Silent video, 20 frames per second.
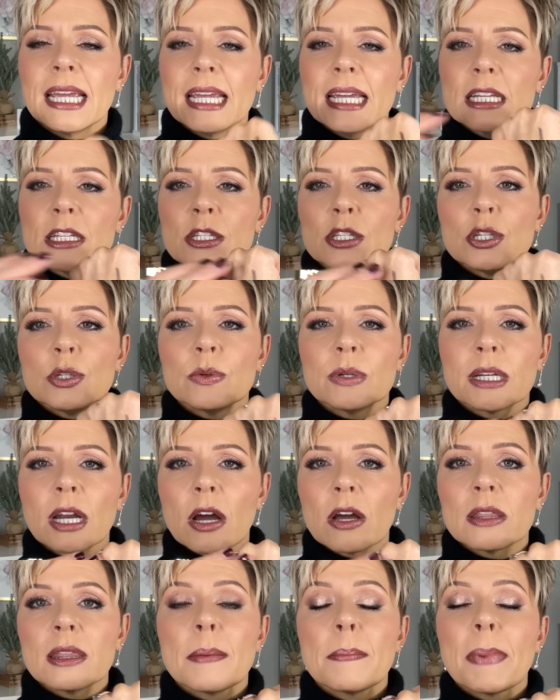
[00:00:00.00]
is do it
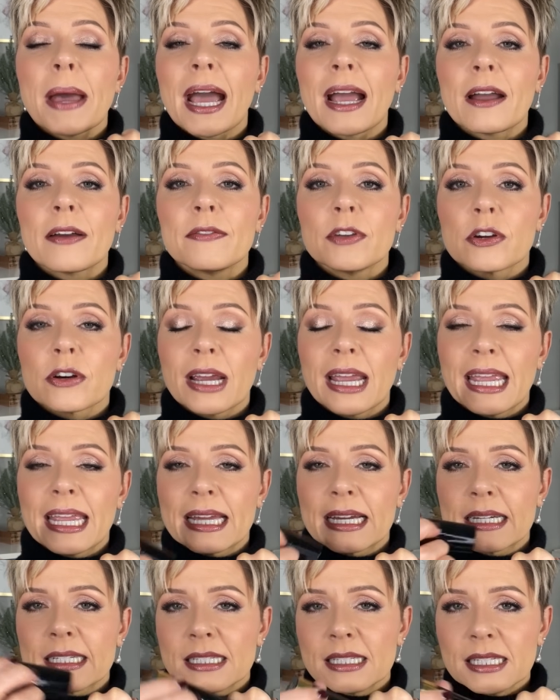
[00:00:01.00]
on the back of your
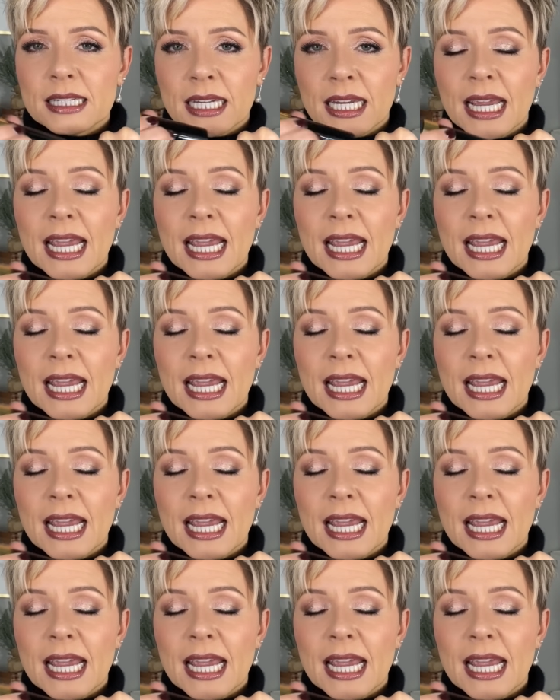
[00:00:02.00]
hand,